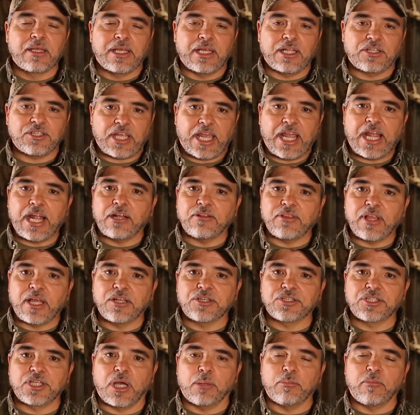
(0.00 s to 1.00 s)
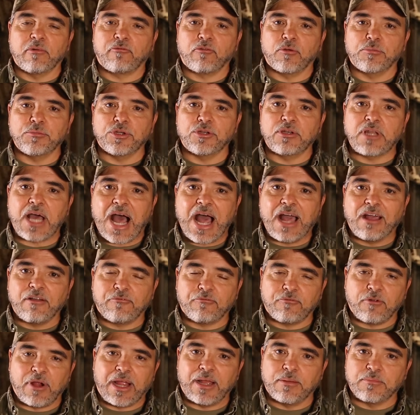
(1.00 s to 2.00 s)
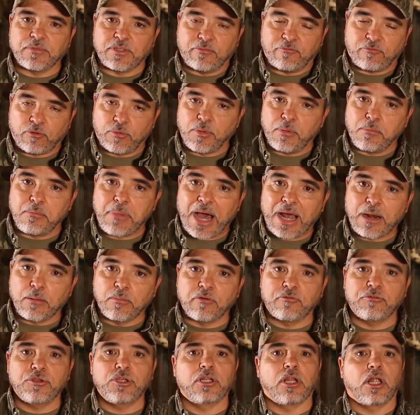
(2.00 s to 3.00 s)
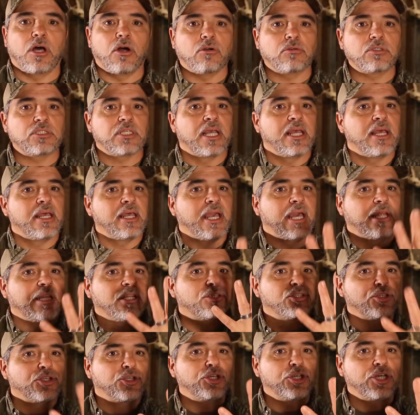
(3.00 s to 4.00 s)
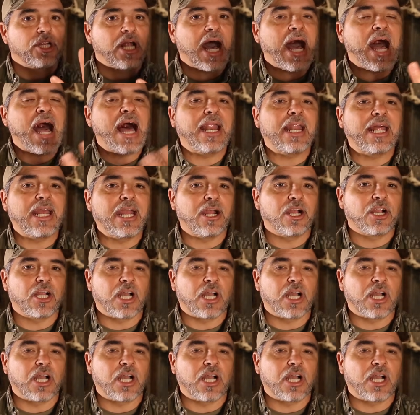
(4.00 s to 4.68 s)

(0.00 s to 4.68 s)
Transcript: It's air that is coming from your diaphragms and from the bottom of your lungs, and it's good hot air